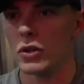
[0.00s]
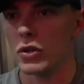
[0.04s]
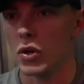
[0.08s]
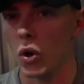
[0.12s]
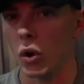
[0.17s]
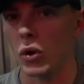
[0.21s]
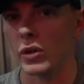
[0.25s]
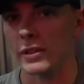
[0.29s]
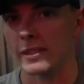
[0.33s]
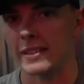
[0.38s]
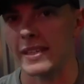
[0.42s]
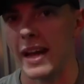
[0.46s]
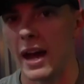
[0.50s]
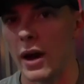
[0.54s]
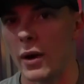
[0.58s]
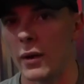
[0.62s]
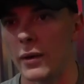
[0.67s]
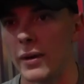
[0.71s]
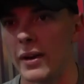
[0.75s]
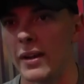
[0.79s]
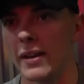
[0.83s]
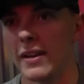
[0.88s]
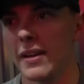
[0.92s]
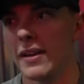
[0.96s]
goes
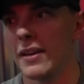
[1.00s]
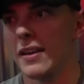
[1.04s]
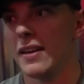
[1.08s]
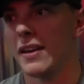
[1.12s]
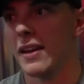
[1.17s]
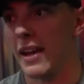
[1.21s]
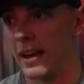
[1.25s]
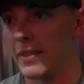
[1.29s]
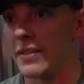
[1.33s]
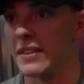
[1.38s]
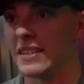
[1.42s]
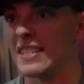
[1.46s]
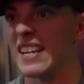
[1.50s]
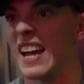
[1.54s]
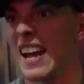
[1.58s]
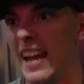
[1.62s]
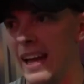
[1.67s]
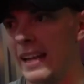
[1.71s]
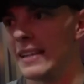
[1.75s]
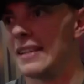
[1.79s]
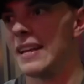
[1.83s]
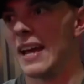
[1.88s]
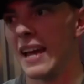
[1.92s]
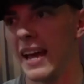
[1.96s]
down in the
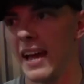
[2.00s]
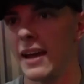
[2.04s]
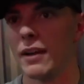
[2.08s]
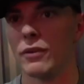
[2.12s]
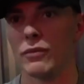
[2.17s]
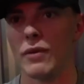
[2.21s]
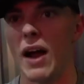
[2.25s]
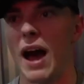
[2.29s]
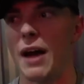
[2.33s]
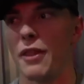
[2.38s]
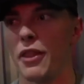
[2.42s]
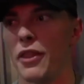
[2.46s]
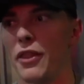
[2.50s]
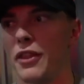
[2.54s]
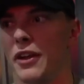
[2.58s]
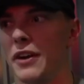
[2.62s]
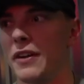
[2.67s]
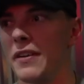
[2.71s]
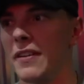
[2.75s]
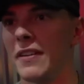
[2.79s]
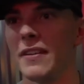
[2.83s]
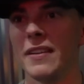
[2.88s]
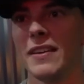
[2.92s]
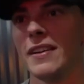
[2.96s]
day-to-day rather
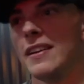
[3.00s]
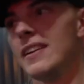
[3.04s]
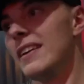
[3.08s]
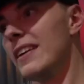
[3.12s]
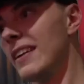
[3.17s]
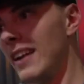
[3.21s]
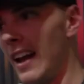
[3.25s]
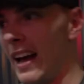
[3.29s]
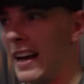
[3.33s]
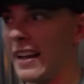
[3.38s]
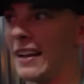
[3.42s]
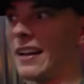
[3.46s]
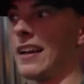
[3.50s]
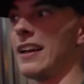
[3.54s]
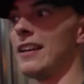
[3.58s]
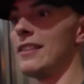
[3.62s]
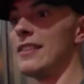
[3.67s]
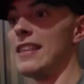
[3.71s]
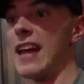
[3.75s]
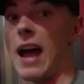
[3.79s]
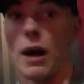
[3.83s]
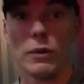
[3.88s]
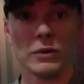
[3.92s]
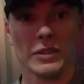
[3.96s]
than like
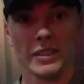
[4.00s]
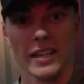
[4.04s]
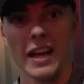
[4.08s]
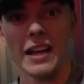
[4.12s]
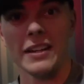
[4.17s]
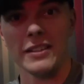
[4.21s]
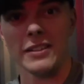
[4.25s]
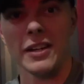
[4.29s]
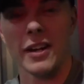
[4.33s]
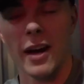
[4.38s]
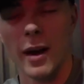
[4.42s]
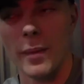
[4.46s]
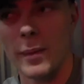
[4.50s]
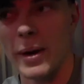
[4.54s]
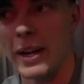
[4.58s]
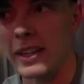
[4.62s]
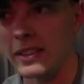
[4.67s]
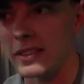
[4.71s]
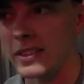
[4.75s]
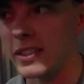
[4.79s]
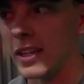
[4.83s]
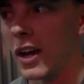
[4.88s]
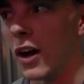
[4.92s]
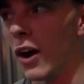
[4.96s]
the outset, do you know what I
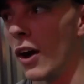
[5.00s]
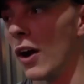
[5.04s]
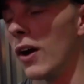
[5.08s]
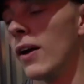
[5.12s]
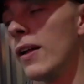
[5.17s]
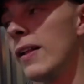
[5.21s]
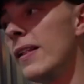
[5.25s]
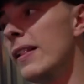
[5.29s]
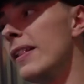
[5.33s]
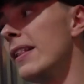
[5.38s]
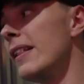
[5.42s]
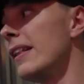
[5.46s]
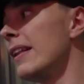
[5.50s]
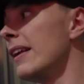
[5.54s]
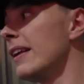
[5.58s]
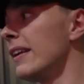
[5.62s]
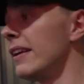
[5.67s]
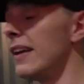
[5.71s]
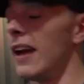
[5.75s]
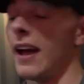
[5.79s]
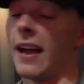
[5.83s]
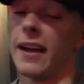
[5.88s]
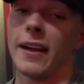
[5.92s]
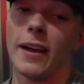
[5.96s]
mean? So
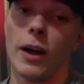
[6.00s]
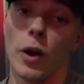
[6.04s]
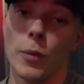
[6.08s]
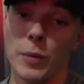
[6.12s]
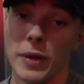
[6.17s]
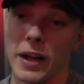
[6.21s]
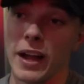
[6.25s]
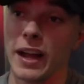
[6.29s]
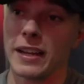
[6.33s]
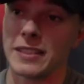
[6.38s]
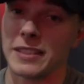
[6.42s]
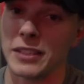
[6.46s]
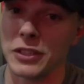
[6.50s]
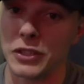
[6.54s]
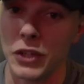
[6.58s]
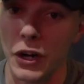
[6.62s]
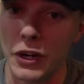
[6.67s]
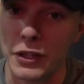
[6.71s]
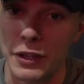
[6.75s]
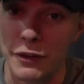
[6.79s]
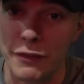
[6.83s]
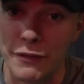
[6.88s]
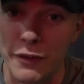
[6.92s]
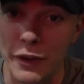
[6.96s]
yeah, I hope you guys
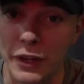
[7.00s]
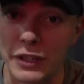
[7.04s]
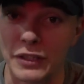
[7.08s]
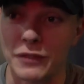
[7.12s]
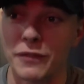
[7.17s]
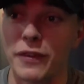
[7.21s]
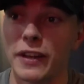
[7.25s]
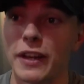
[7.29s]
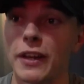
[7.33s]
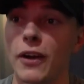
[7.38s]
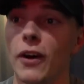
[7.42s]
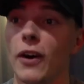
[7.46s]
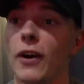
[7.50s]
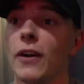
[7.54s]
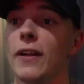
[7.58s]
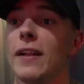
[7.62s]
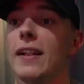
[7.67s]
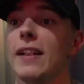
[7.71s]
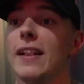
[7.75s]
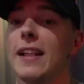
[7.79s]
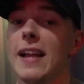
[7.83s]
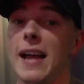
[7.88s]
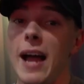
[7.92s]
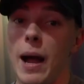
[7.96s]
enjoyed the first video.
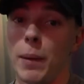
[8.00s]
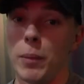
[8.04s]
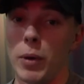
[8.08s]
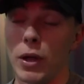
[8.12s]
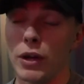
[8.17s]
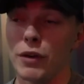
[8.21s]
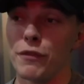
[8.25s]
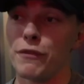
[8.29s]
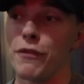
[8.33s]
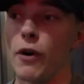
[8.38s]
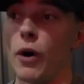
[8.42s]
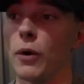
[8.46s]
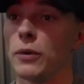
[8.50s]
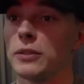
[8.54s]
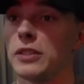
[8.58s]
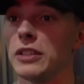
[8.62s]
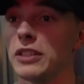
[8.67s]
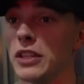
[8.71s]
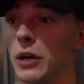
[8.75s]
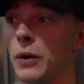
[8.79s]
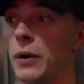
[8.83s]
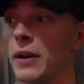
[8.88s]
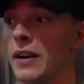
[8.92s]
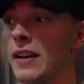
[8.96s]
I'm looking forward to
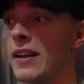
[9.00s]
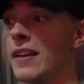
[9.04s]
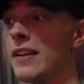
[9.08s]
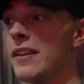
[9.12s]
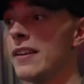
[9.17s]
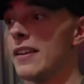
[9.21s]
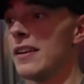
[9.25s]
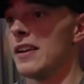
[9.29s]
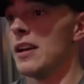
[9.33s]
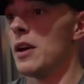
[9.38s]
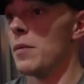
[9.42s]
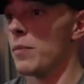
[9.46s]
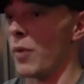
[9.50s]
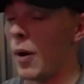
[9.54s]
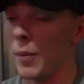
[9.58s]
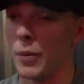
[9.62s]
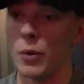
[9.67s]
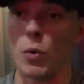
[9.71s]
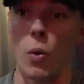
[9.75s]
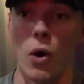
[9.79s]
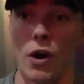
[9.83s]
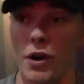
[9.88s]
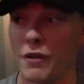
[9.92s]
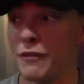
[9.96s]
doing
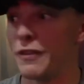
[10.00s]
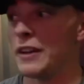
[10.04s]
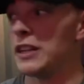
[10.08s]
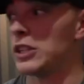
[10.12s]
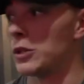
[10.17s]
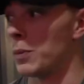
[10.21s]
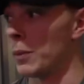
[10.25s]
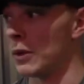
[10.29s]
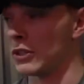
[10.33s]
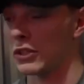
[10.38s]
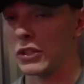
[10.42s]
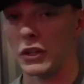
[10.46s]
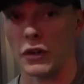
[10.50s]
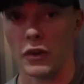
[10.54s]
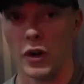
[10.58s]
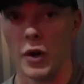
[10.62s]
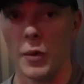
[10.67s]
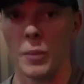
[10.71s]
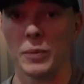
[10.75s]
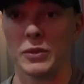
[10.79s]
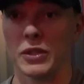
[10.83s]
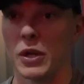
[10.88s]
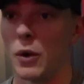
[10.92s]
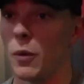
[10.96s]
probably one of each muscle
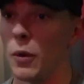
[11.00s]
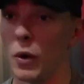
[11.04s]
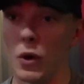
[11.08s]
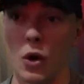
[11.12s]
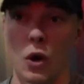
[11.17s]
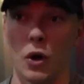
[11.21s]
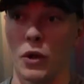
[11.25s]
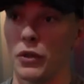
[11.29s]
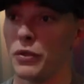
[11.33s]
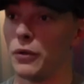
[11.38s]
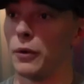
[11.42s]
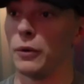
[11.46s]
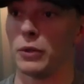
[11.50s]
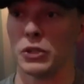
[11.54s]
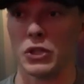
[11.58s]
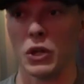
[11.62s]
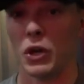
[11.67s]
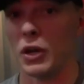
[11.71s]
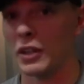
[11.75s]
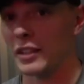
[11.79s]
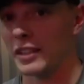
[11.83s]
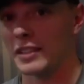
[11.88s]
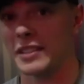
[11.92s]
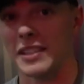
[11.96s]
group. So we'll go through
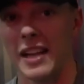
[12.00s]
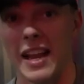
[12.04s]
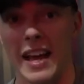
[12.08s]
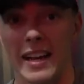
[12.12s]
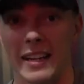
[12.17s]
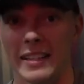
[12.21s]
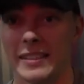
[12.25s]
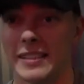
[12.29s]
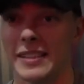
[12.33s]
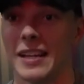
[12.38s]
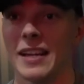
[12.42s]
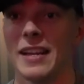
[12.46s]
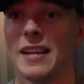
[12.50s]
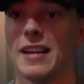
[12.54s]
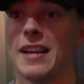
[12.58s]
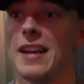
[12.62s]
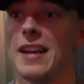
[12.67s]
shoulders, legs,